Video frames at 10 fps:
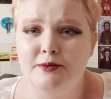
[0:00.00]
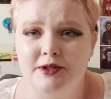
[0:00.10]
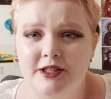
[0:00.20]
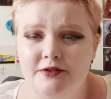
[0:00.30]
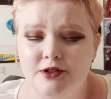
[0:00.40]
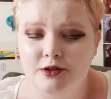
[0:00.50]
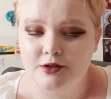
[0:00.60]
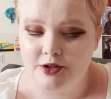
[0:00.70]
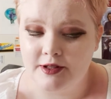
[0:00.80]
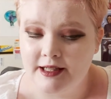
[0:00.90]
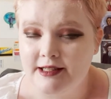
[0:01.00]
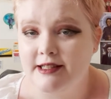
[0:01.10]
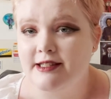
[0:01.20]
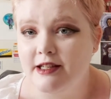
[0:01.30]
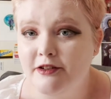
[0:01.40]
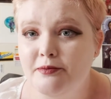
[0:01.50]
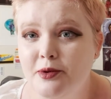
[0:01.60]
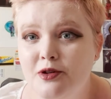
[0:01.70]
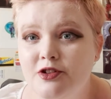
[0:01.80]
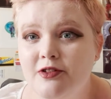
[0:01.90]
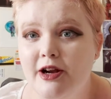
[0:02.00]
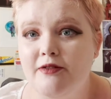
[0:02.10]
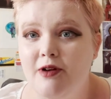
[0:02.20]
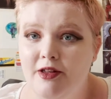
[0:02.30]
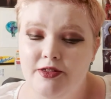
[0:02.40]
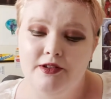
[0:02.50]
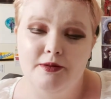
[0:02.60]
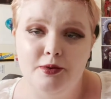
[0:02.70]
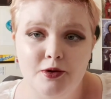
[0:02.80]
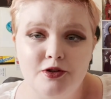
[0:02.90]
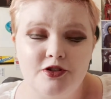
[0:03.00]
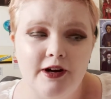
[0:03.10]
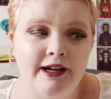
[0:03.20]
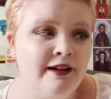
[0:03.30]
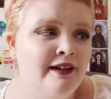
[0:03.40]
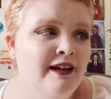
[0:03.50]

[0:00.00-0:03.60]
more difficult doing it as a self-portrait rather than a portrait,